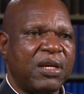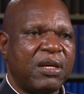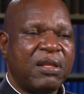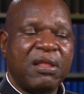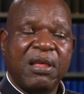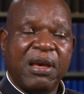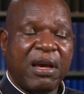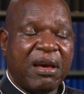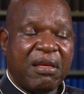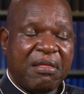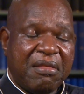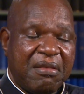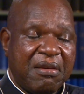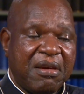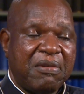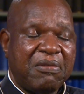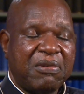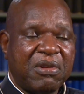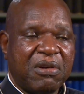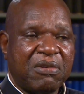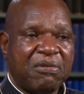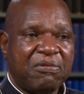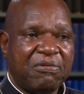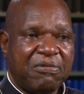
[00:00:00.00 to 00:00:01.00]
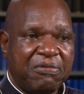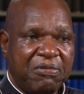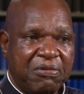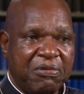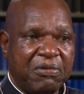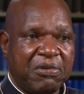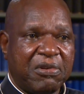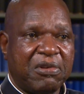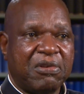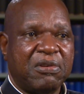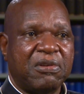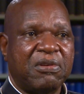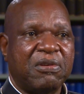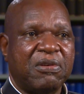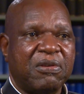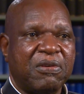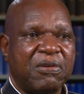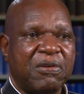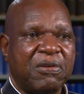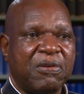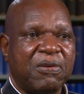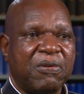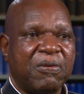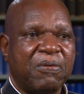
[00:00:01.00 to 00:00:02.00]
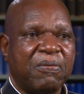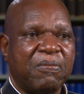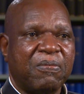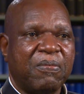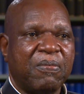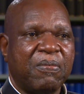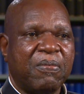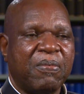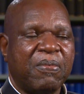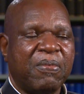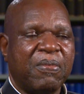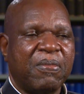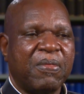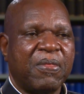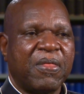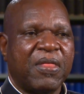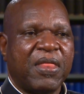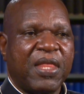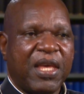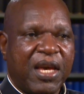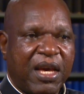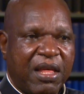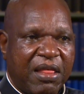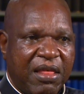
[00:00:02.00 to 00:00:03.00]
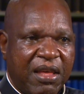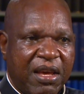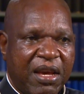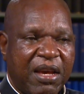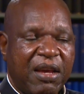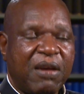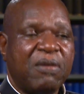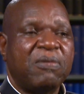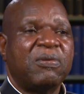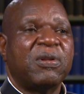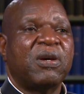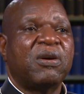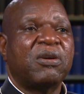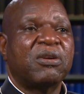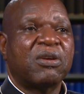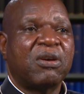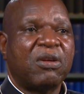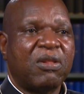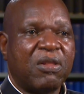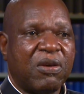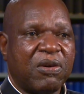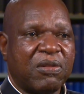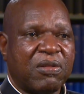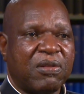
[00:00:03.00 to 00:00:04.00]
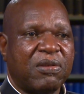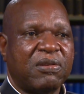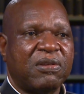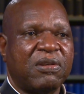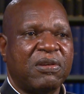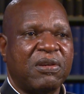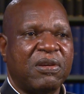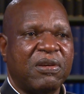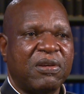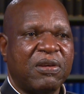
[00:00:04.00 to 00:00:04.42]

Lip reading: They are there without food. They are there without clothes.